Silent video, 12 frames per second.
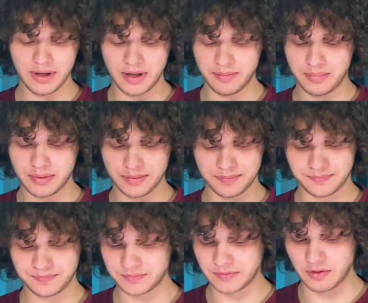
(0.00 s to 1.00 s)
up
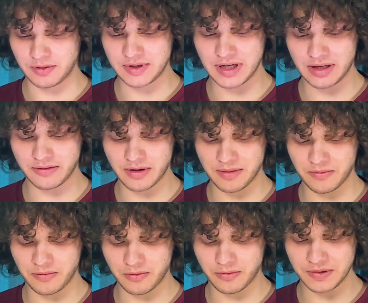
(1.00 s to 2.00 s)
your Telegram,
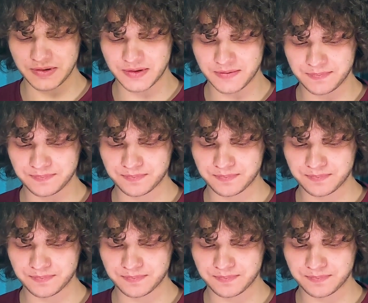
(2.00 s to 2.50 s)
of course.